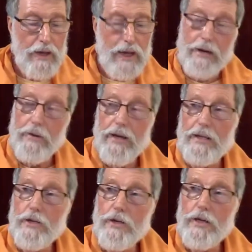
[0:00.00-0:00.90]
Anyway,
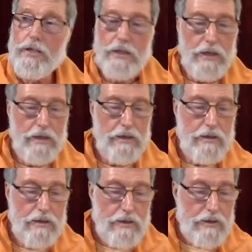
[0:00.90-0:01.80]
he took his seat,
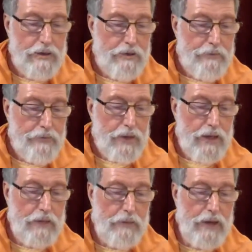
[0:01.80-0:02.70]

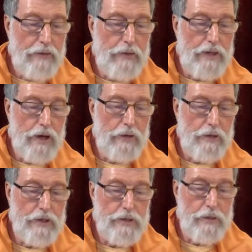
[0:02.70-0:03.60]
and the man went on
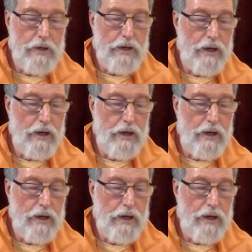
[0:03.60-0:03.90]
with his work.